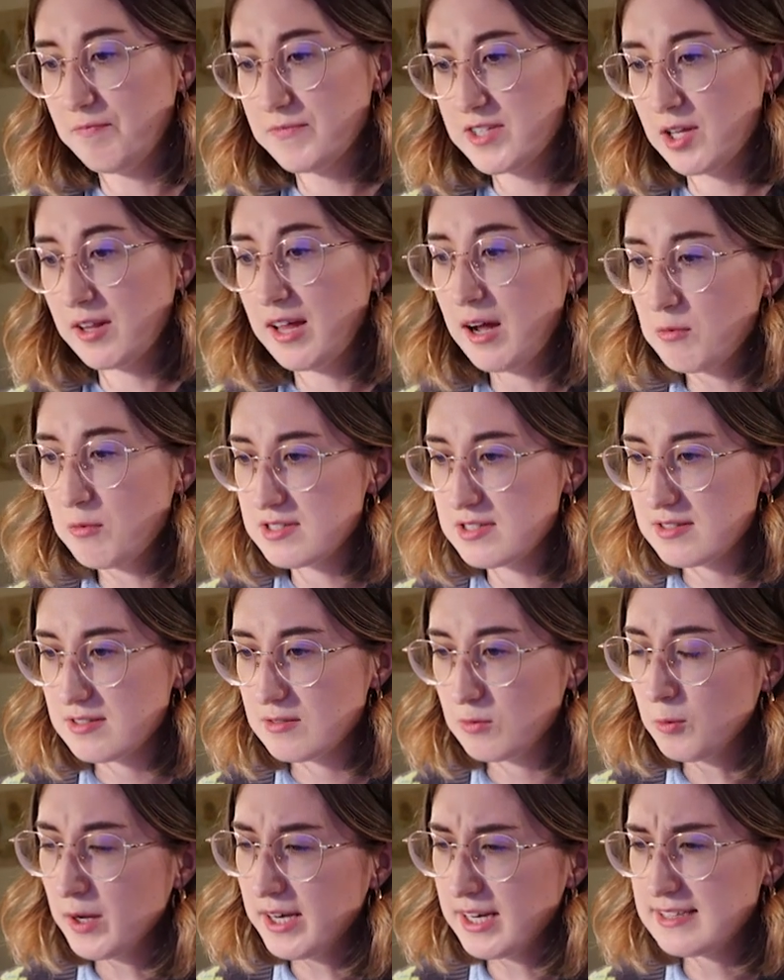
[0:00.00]
So
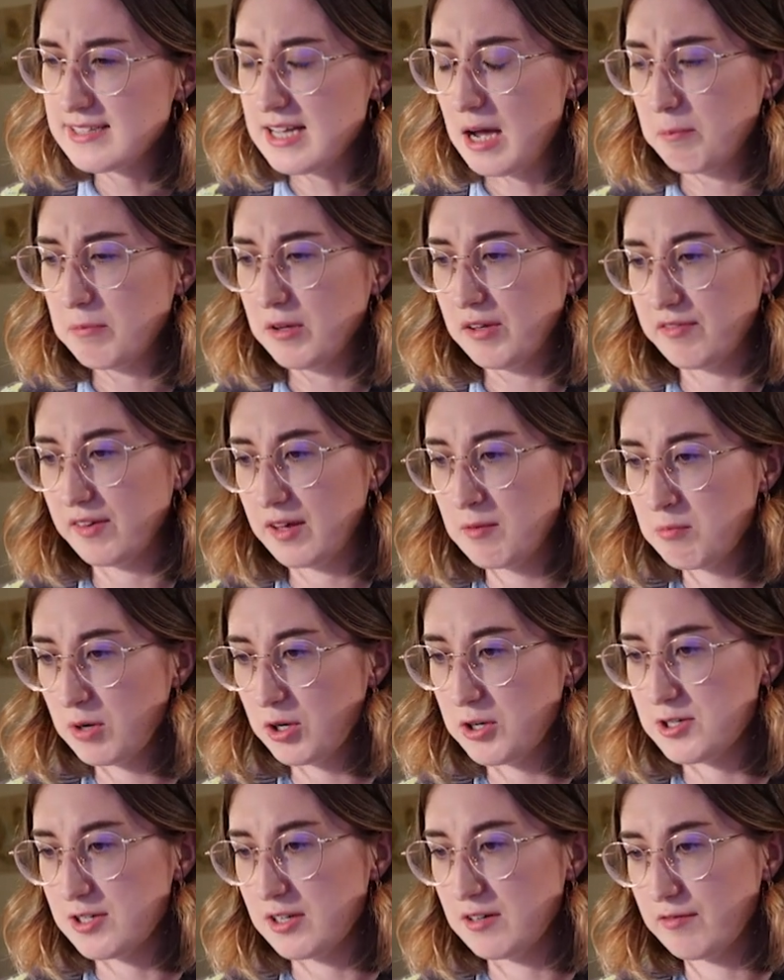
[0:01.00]
was one example of
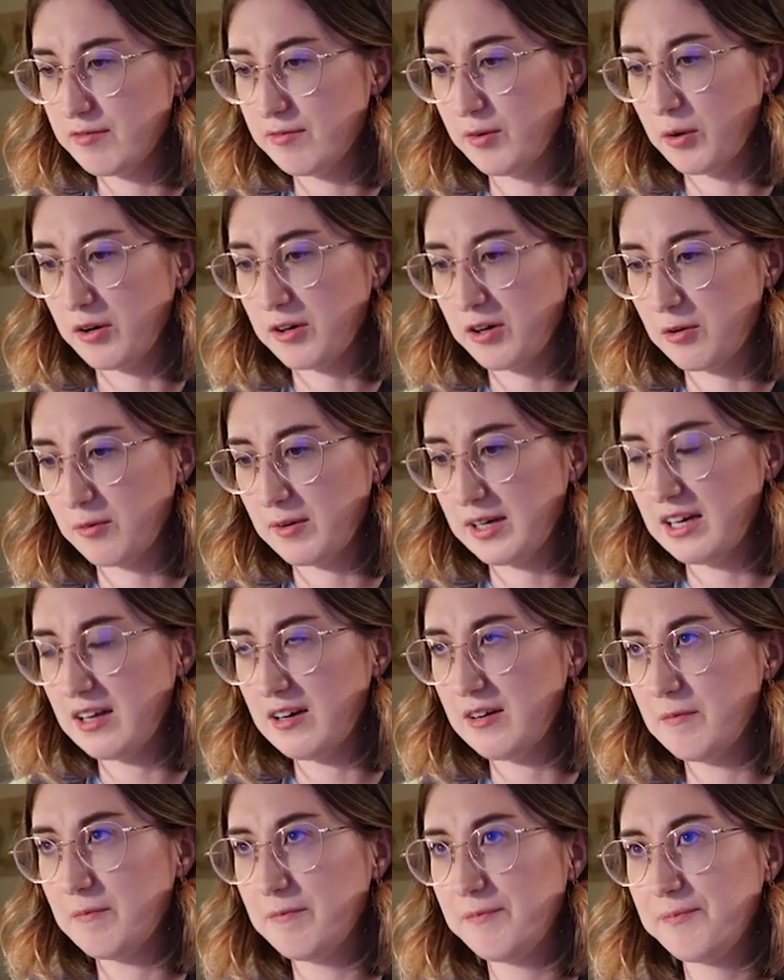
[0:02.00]
immersion for Korean.